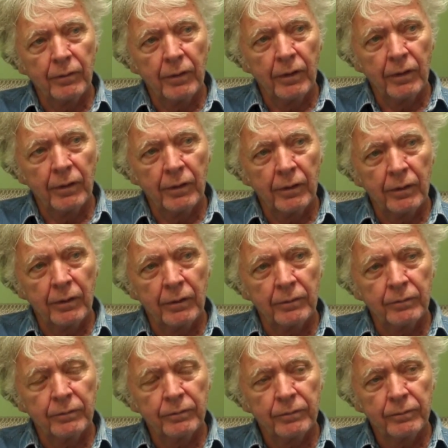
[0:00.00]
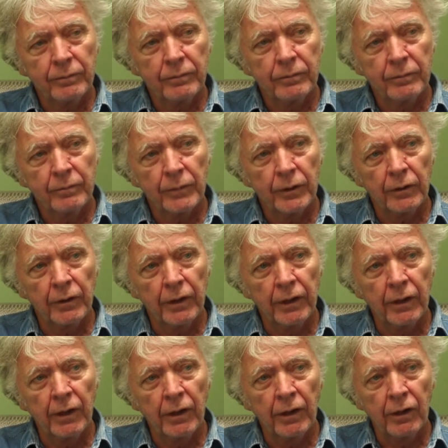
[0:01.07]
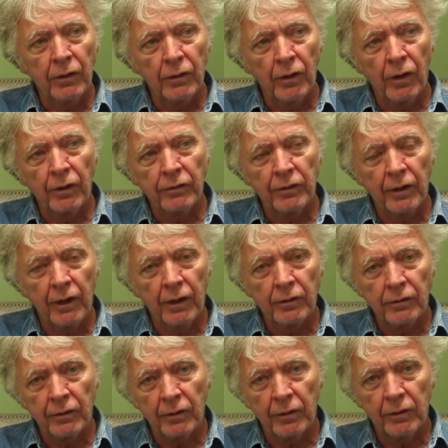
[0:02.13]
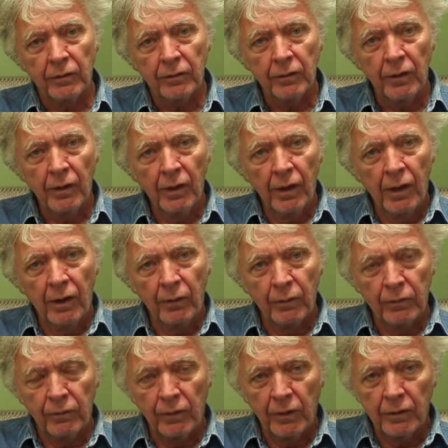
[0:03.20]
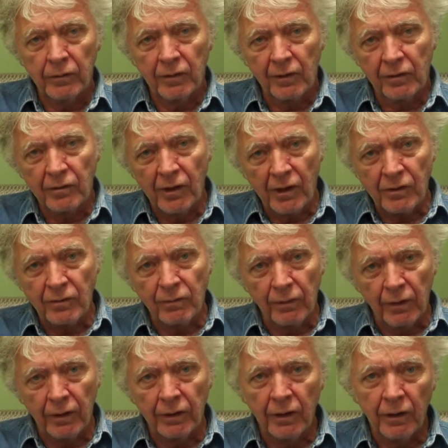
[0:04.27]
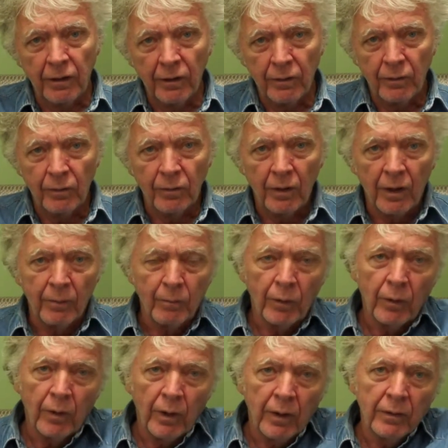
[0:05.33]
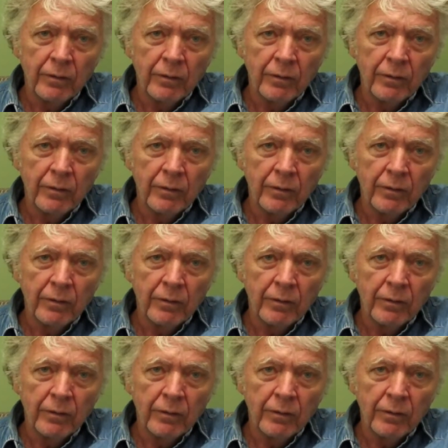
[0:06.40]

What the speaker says: in Berlin and in Los Angeles. It was very successful. I need to do that more.